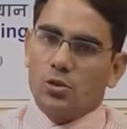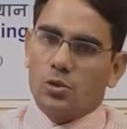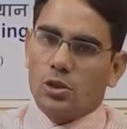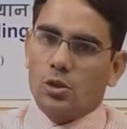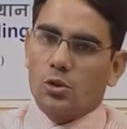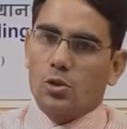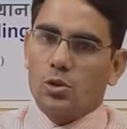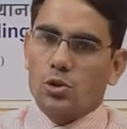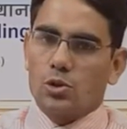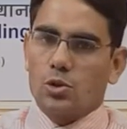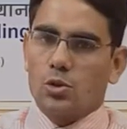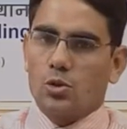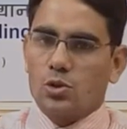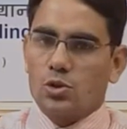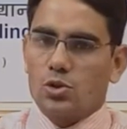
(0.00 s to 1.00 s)
total cost or
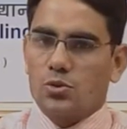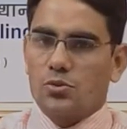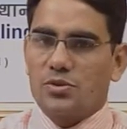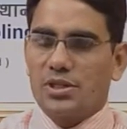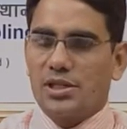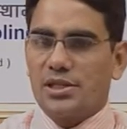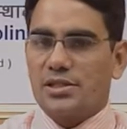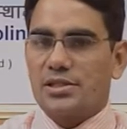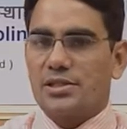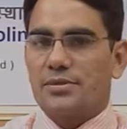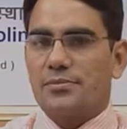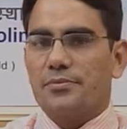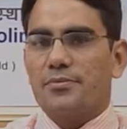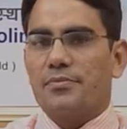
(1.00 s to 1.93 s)
cost of sales.